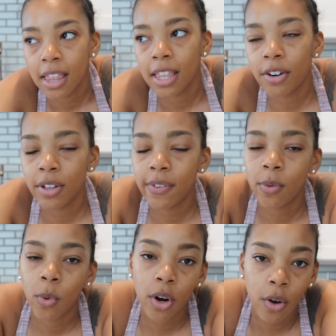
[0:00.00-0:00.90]
they don't
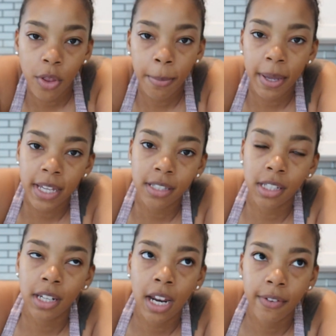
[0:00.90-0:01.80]
even work on the base,
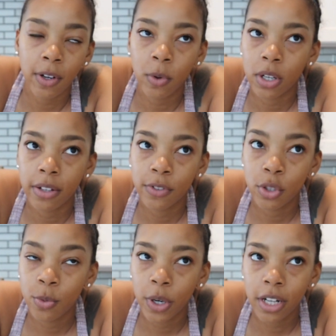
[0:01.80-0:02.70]
they're not even old enough
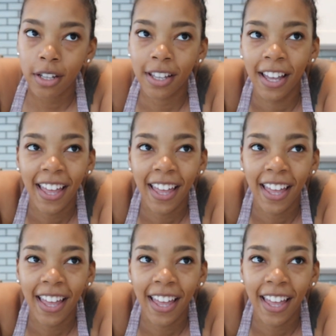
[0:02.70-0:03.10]
to work.